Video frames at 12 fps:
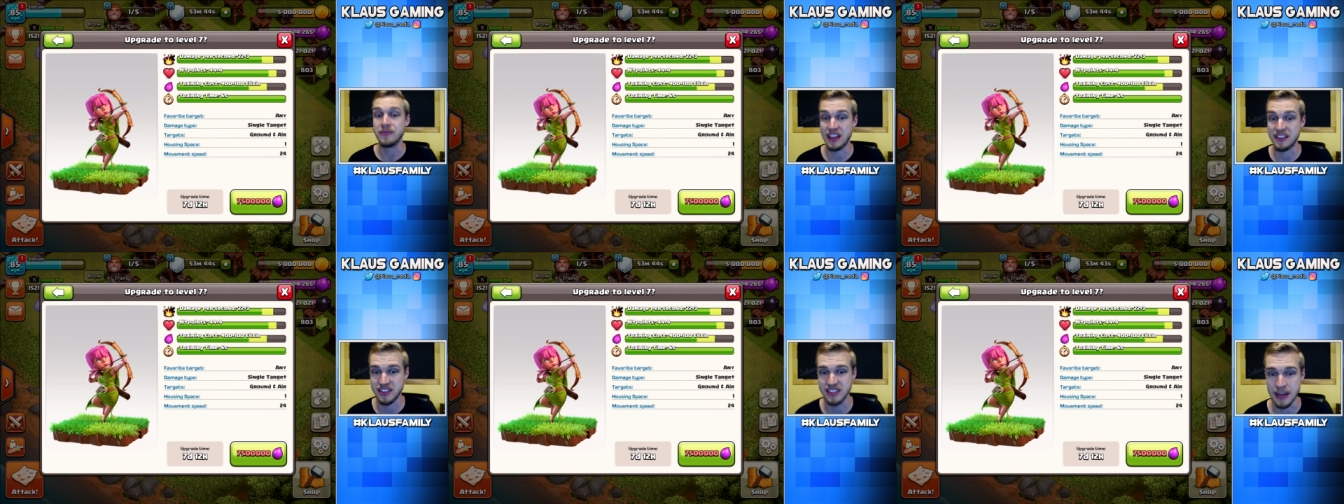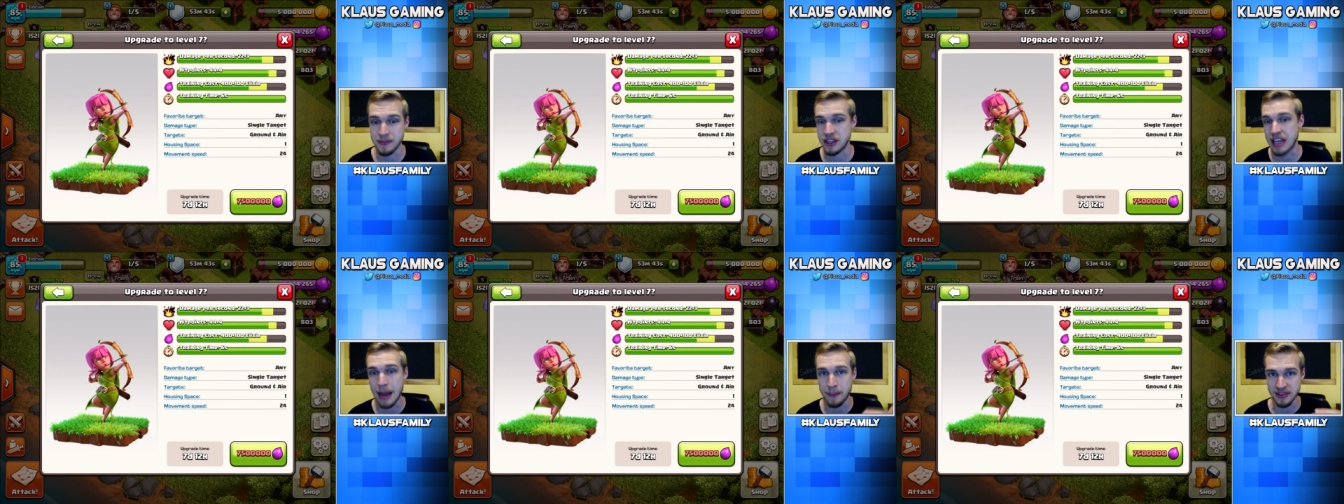That's the same
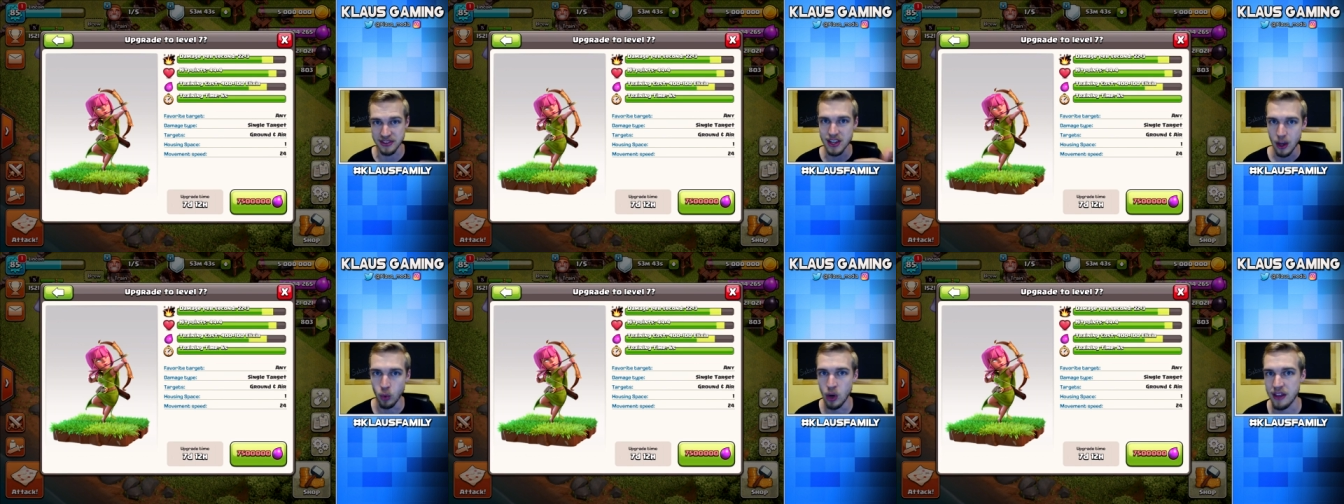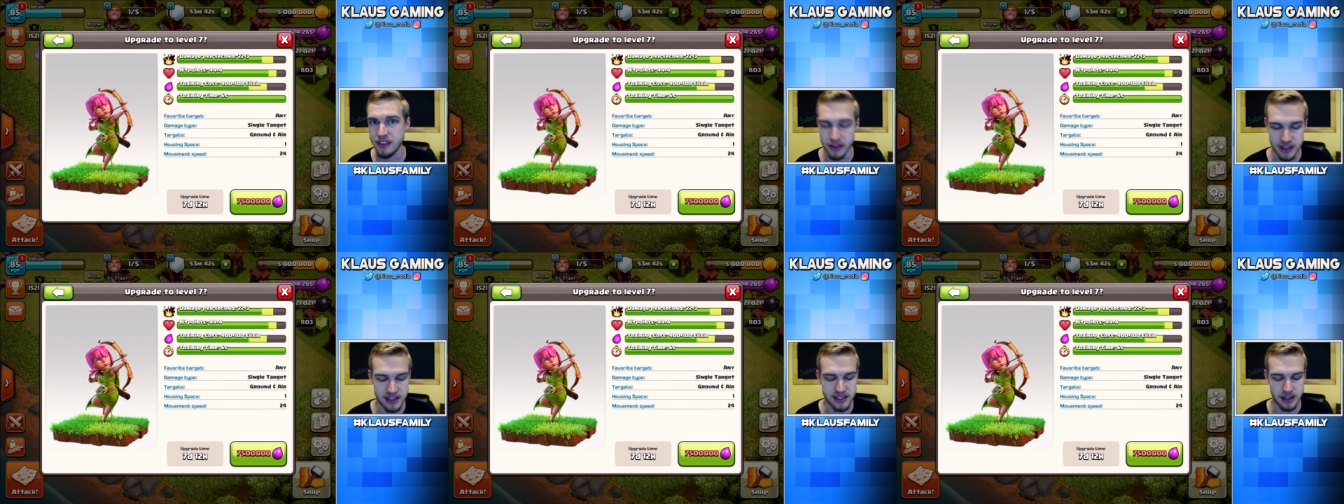thing happens with
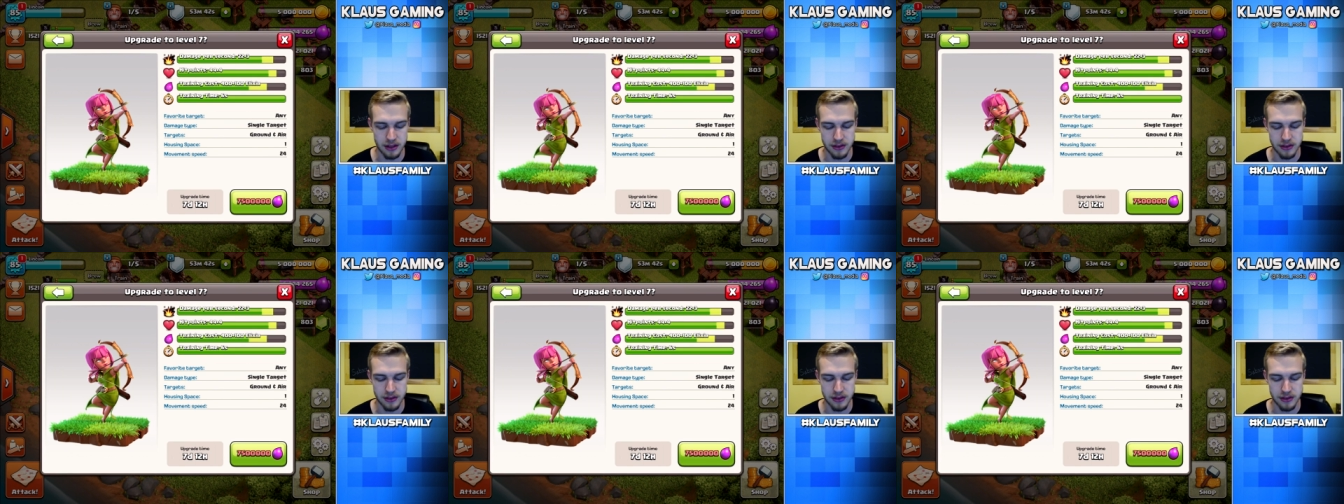this